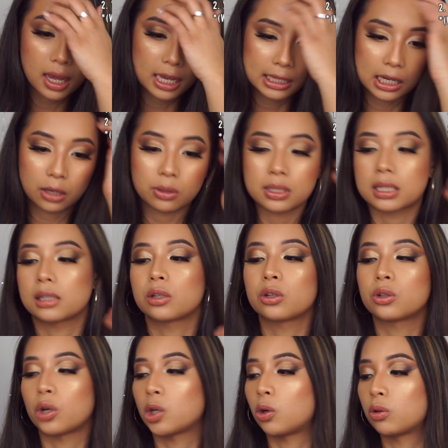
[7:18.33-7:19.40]
There is a little
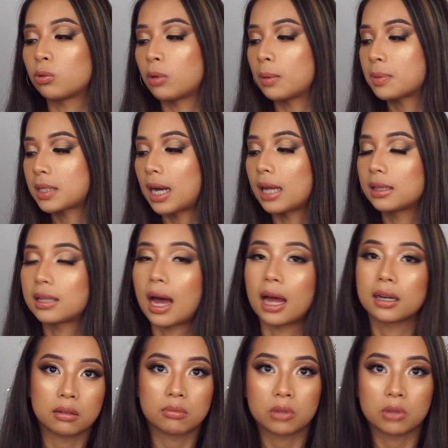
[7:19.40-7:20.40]
note on the website that,